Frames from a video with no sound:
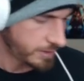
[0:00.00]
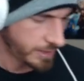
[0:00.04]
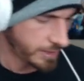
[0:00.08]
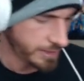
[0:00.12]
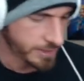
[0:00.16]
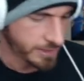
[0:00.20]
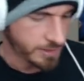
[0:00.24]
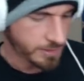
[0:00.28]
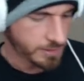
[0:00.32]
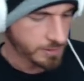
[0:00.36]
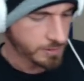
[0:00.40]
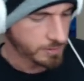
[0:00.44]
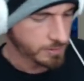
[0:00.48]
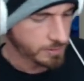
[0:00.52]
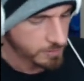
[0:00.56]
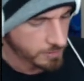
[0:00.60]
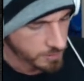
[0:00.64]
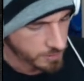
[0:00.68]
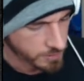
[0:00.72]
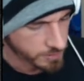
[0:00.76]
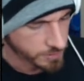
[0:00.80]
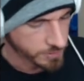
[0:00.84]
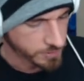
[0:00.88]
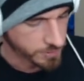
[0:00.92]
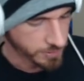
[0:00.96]
Like,
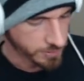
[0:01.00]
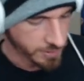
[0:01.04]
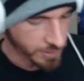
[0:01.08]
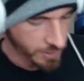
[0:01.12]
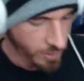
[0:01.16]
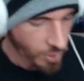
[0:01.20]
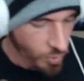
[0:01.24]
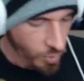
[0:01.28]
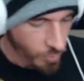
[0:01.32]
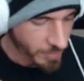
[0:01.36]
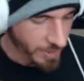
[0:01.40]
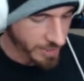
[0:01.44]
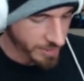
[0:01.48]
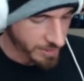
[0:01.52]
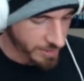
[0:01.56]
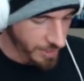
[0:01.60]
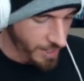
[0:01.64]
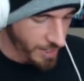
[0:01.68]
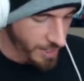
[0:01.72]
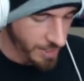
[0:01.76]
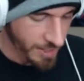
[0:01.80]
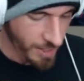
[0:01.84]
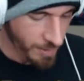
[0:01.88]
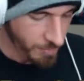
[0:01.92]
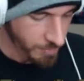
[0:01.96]
I'll show you. Guys. Oh my
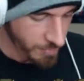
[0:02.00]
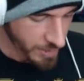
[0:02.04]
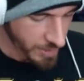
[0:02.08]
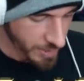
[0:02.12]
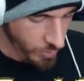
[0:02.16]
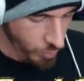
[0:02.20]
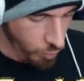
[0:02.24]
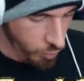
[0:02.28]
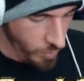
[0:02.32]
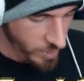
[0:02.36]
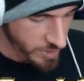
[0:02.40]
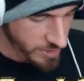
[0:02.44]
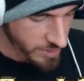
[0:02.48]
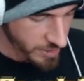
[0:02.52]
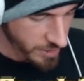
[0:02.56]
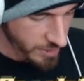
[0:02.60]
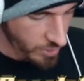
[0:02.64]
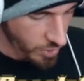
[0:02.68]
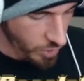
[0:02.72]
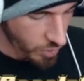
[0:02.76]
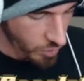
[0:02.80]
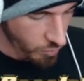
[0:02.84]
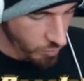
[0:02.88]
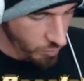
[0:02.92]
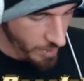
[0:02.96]
God, I'm like winded
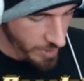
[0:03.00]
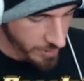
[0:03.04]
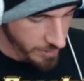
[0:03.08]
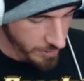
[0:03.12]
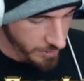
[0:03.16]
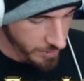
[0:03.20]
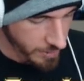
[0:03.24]
already.